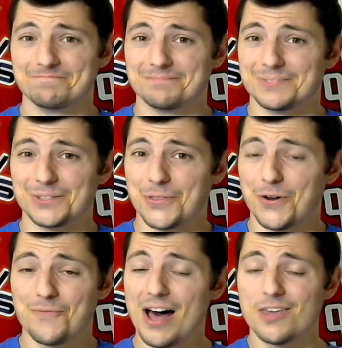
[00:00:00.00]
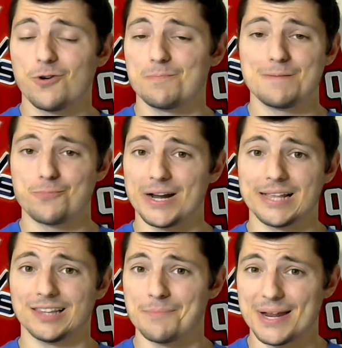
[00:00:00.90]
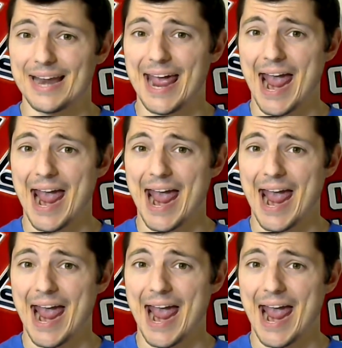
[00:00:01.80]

their value would be pretty limited